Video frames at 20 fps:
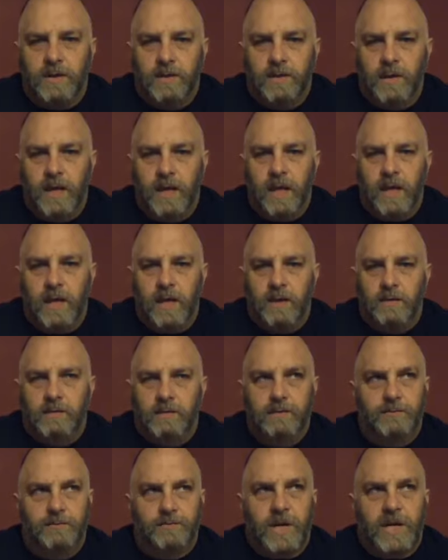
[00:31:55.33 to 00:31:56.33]
and
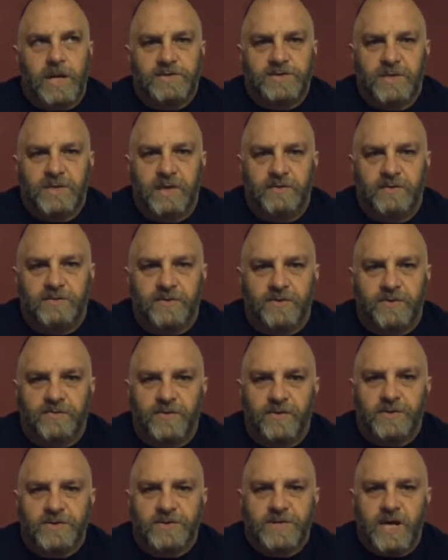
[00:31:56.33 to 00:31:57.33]
pressing it for the
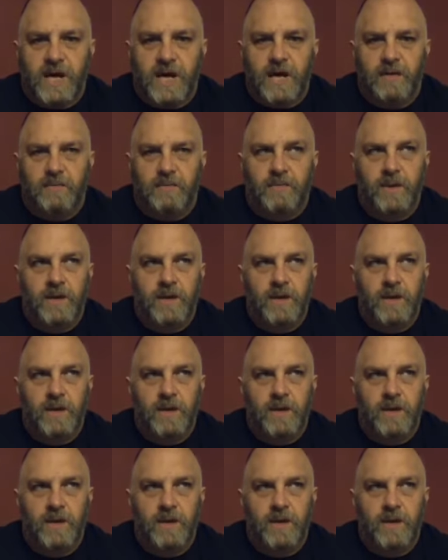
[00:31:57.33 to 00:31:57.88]
first time,